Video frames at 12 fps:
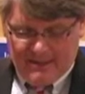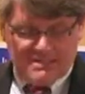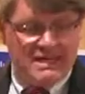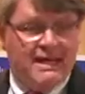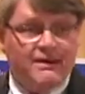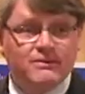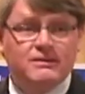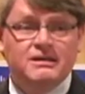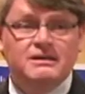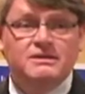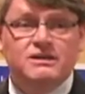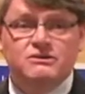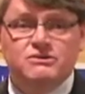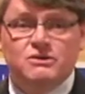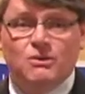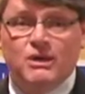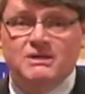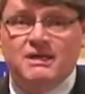town continues
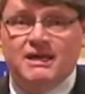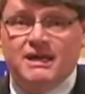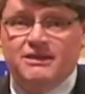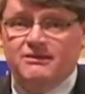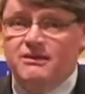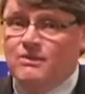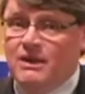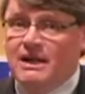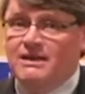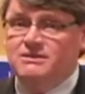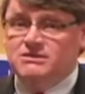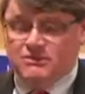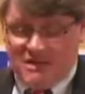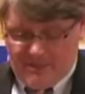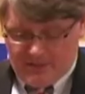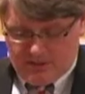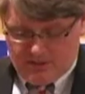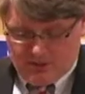to work together in what I describe
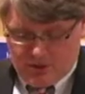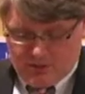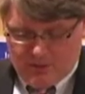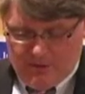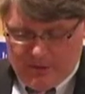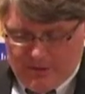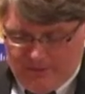as the Shrewsbury model.